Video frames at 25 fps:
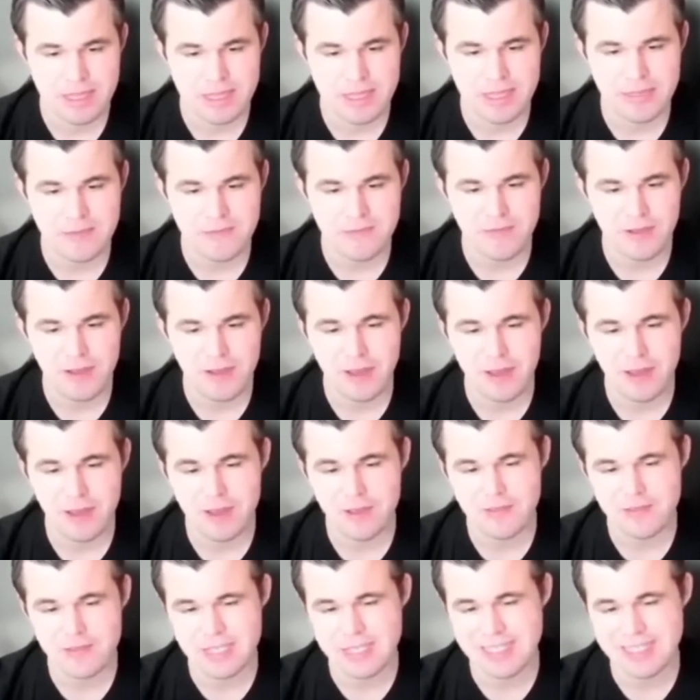
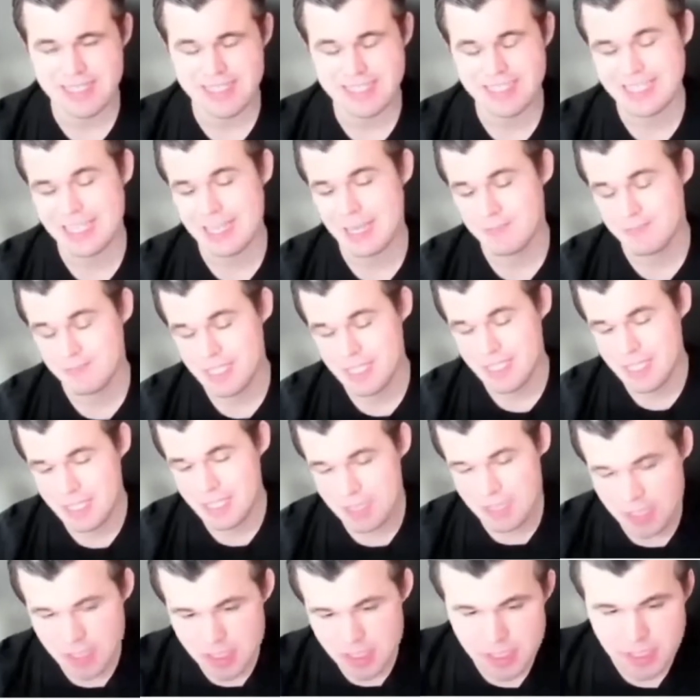e5 is
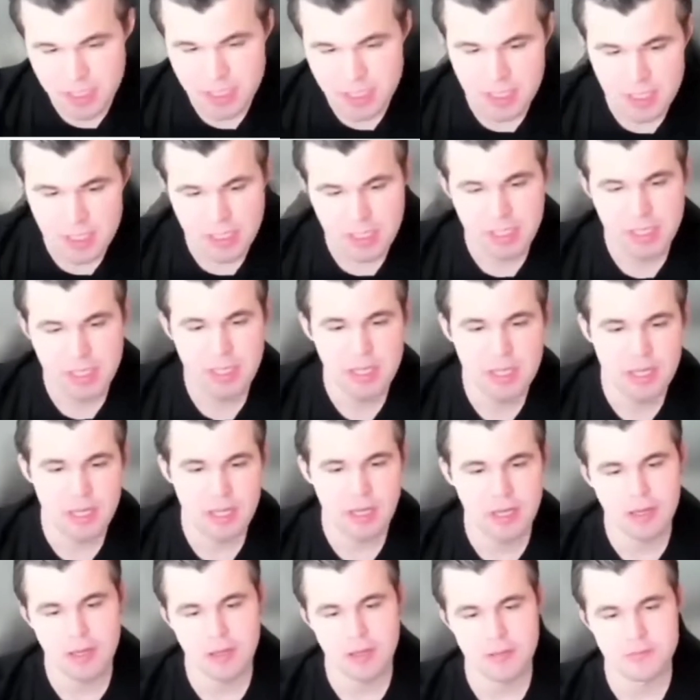tempting
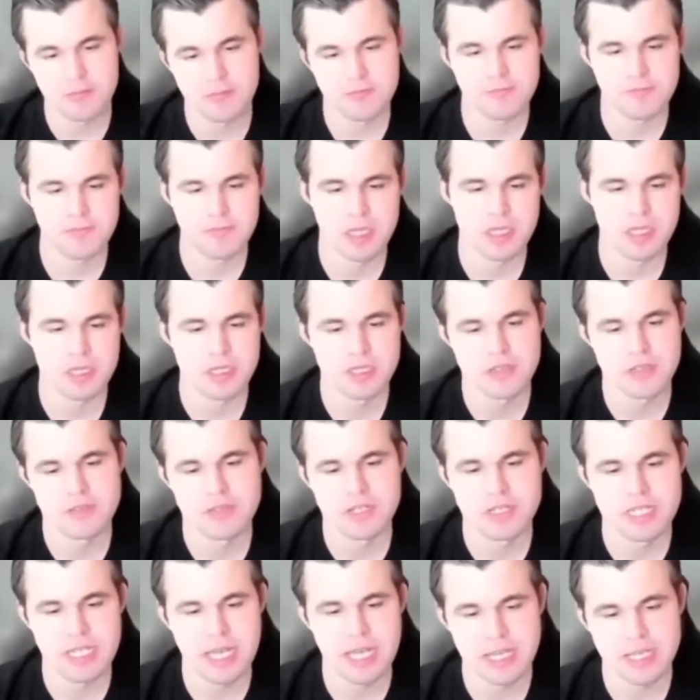because of
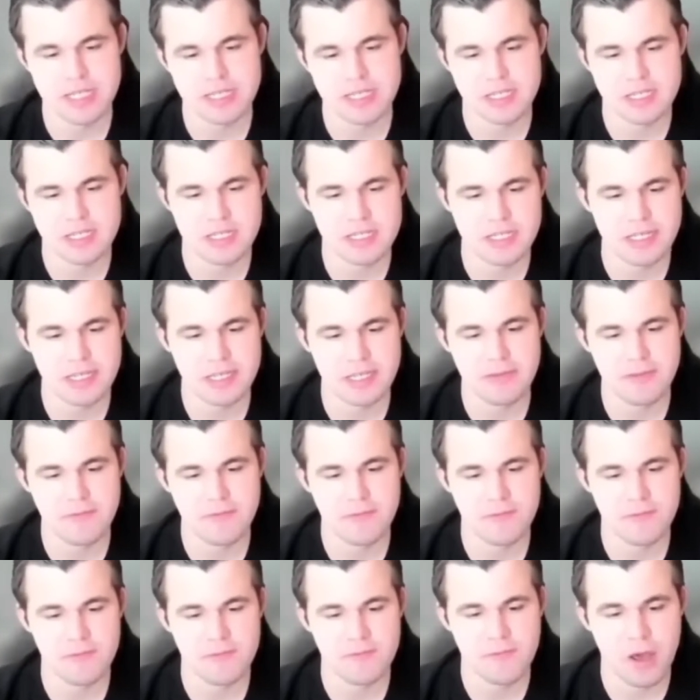the tactic
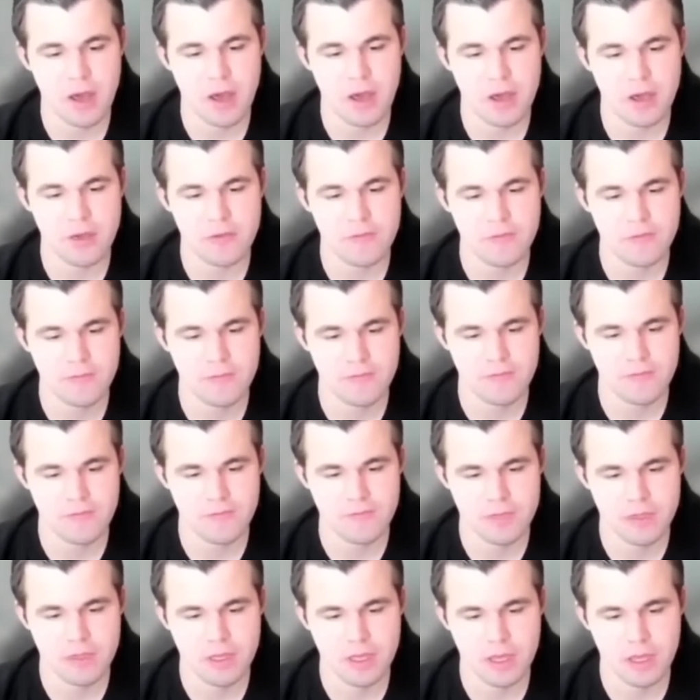d5,
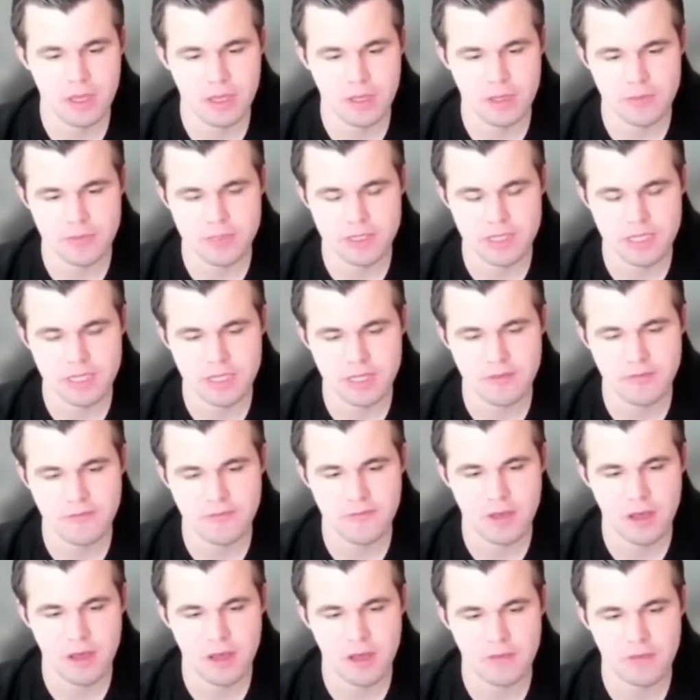
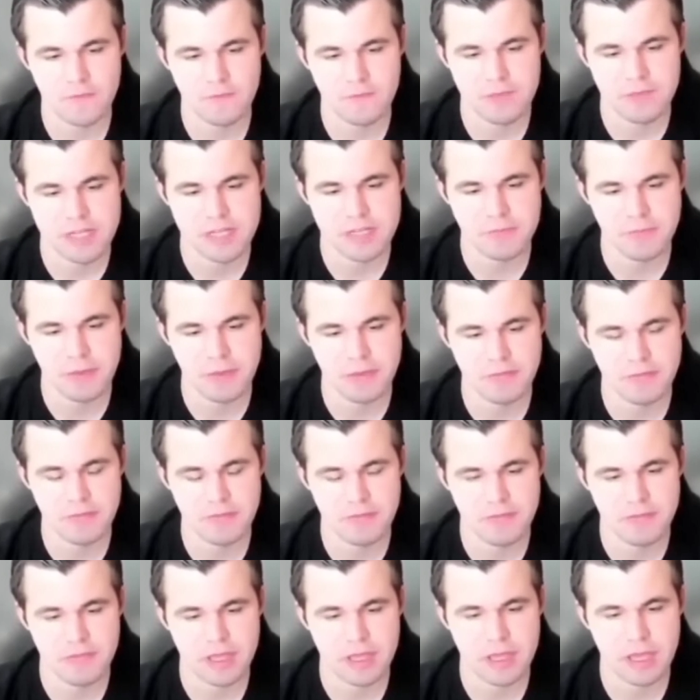d5, bishop
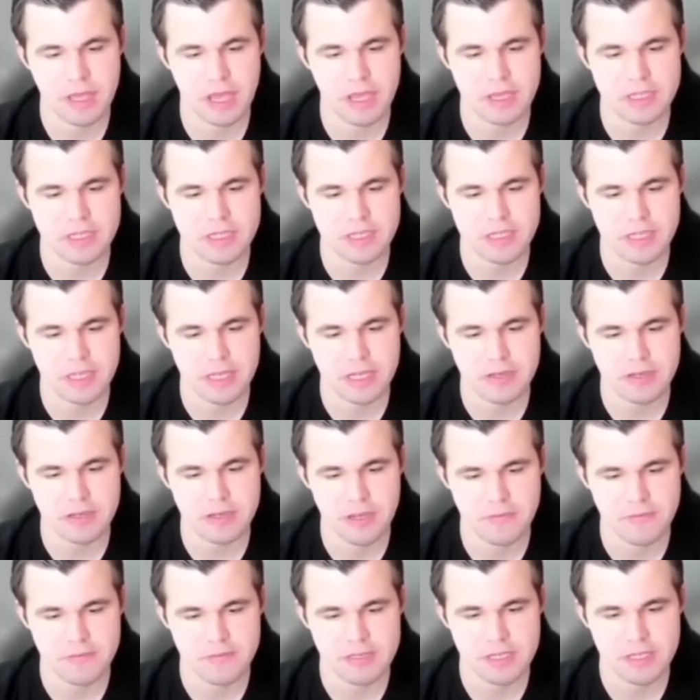f3. I can take
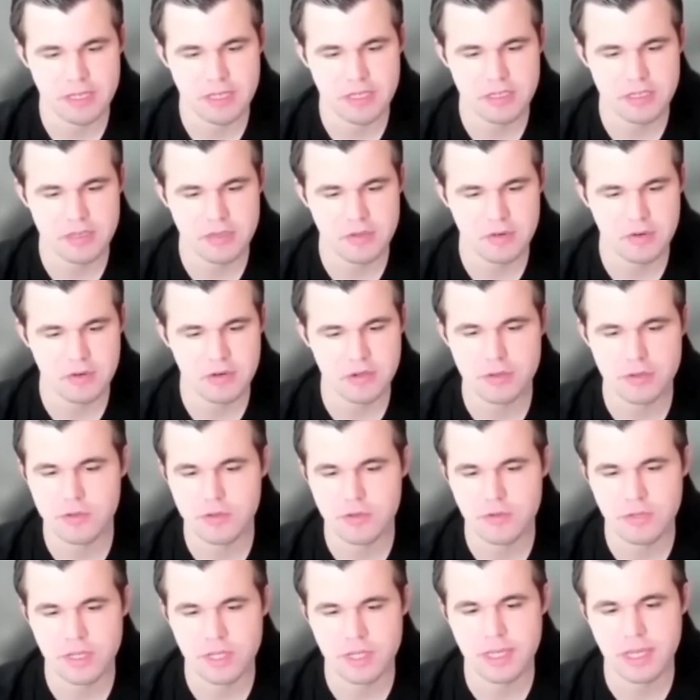on f6 or
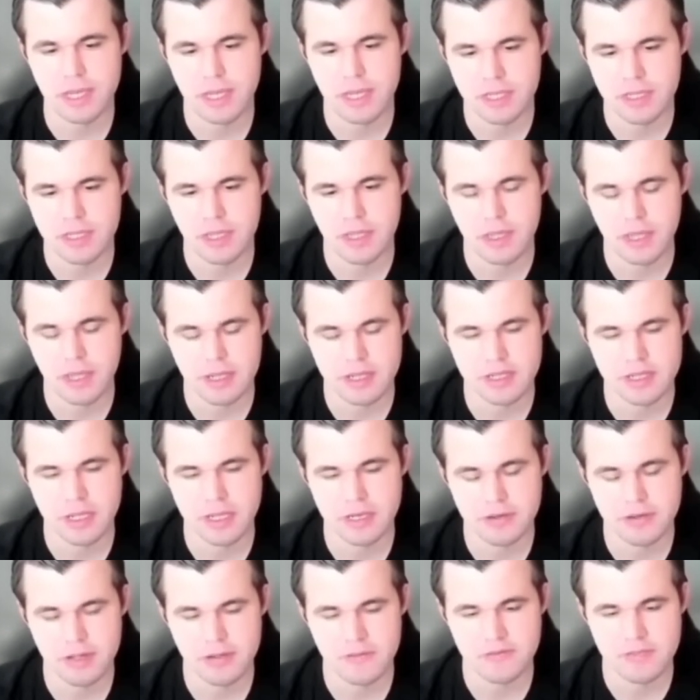queen d8 and then
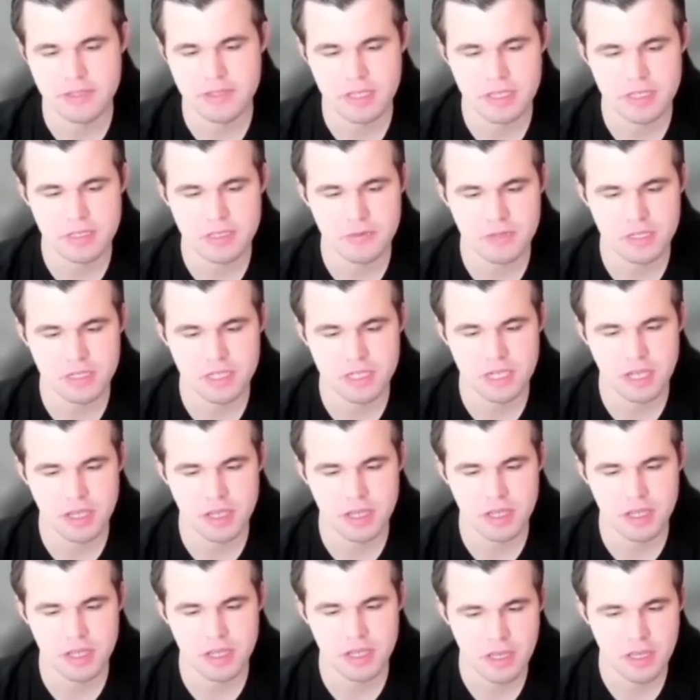take on f6 with
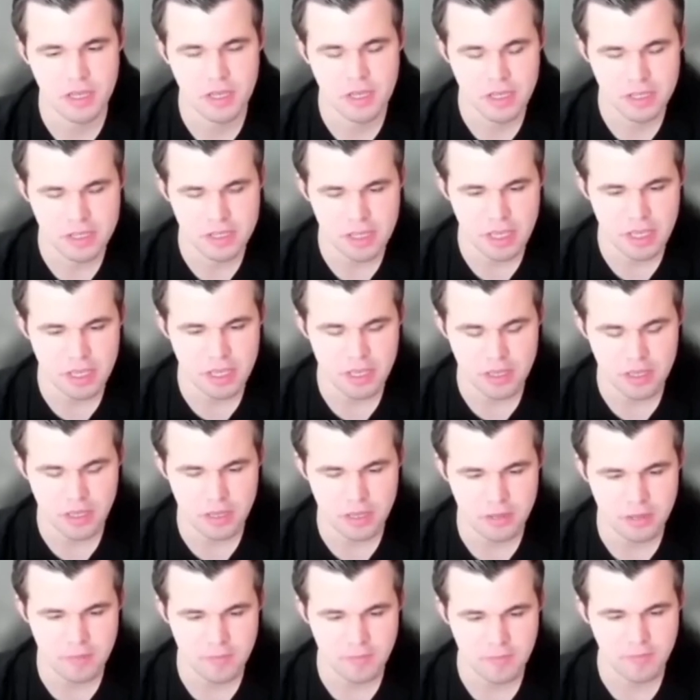check,
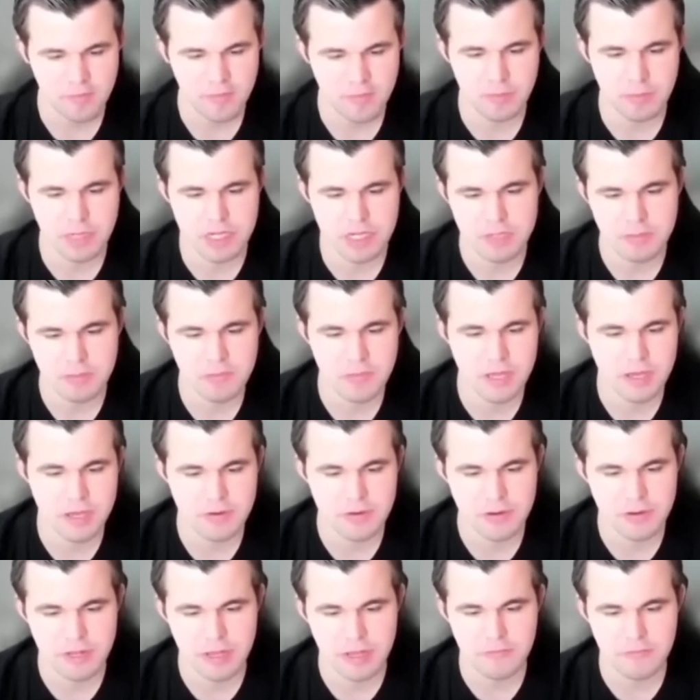taking the bishop
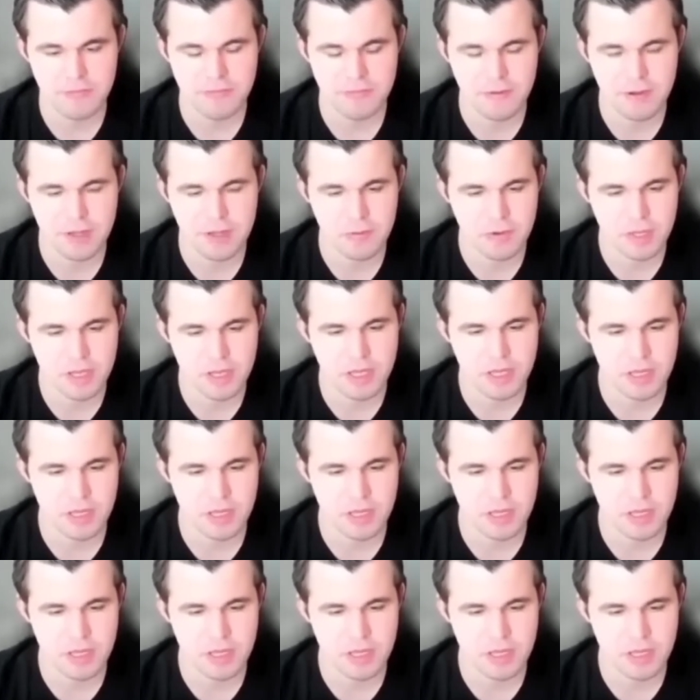later on f3,